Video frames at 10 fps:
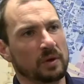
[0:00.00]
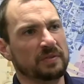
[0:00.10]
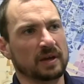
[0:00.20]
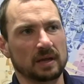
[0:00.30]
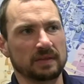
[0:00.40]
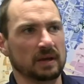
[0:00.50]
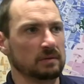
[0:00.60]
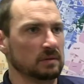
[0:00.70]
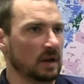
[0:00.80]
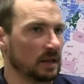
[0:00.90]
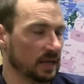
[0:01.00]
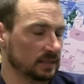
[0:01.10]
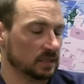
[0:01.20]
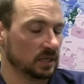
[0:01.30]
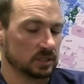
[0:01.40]
one thing I think that I'd like
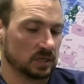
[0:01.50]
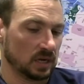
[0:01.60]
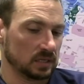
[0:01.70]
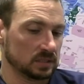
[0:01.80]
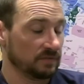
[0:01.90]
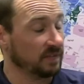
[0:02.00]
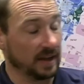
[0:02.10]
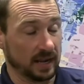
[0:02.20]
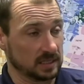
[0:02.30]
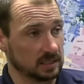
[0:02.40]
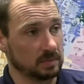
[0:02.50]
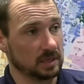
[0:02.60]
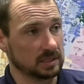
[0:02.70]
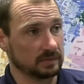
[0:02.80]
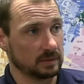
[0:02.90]
to touch on is the financing
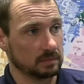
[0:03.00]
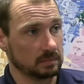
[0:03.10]
piece of it.